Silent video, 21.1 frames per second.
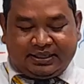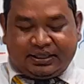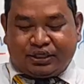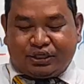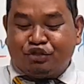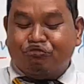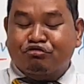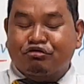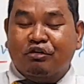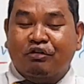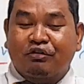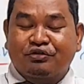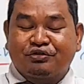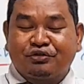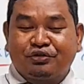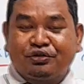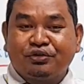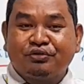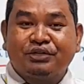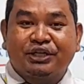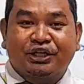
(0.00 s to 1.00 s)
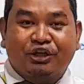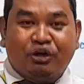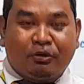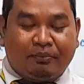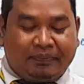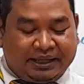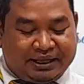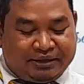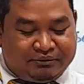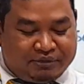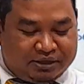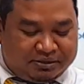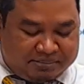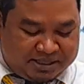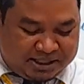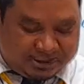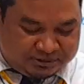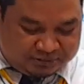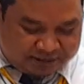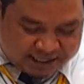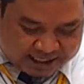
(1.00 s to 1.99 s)
You do the role play with
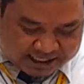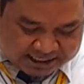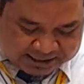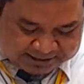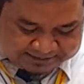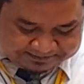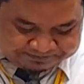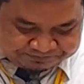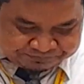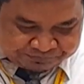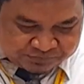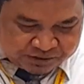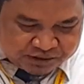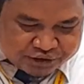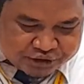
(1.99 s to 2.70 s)
me, okay?